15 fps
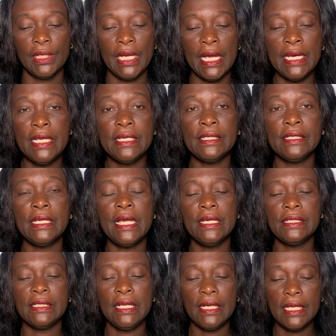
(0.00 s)
And he
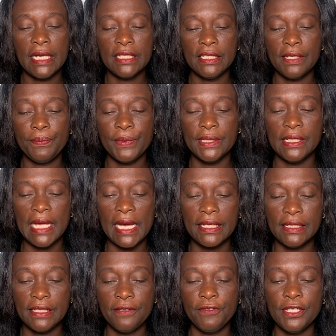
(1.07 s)
says leadership is the
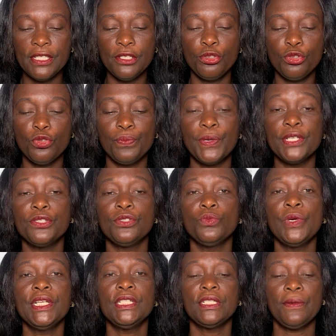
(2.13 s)
activity to
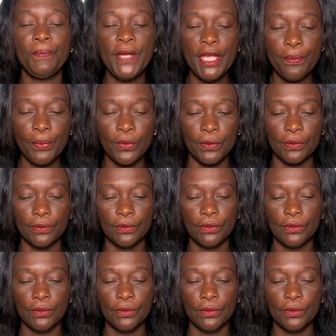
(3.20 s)
persuade people